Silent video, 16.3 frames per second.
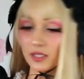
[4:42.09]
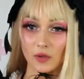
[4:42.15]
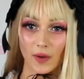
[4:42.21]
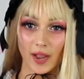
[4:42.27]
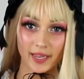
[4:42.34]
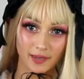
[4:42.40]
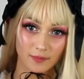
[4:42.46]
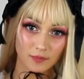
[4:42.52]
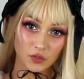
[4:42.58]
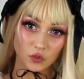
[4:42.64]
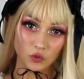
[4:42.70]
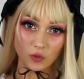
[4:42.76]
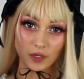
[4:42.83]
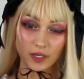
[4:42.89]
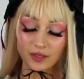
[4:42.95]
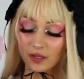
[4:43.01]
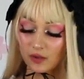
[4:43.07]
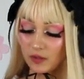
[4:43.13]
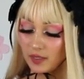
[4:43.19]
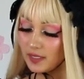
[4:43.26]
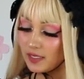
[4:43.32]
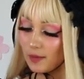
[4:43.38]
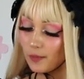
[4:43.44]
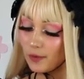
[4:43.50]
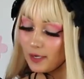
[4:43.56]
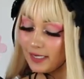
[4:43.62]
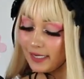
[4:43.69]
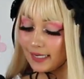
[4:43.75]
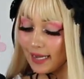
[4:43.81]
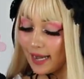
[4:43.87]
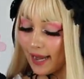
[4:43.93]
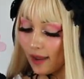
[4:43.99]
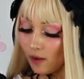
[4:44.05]
So I am storing those
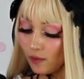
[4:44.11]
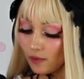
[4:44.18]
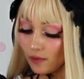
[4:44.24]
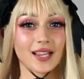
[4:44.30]
separately now.